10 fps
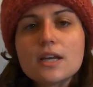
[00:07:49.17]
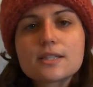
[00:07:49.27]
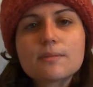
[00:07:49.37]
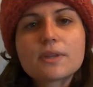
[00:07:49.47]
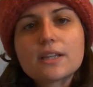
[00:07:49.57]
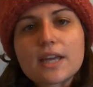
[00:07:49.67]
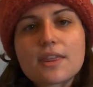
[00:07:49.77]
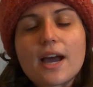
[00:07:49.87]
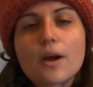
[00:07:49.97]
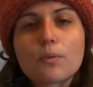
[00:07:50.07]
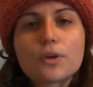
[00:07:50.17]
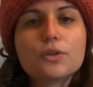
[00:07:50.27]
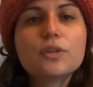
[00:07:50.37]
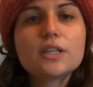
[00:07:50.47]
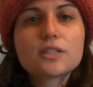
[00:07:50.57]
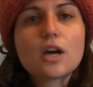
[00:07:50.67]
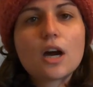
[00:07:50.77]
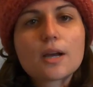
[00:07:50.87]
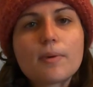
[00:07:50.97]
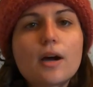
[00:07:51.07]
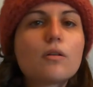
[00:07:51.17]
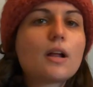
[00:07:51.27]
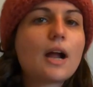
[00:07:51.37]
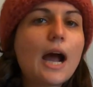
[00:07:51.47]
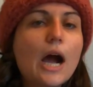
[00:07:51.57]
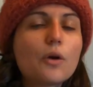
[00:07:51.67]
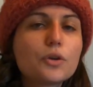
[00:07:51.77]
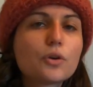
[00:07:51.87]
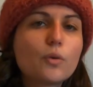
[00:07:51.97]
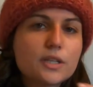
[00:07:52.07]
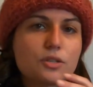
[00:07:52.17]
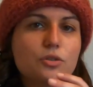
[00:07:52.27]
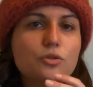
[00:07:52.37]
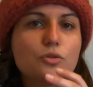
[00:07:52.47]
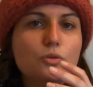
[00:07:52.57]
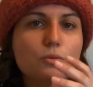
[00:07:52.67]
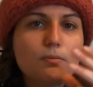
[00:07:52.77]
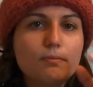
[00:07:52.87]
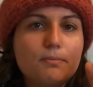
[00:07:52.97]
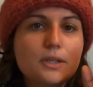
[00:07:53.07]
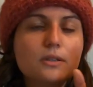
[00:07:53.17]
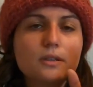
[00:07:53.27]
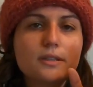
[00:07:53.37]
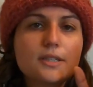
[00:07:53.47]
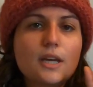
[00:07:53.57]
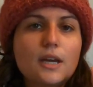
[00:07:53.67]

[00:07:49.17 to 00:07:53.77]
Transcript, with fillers: Something like that, where you need to talk about how you're going to build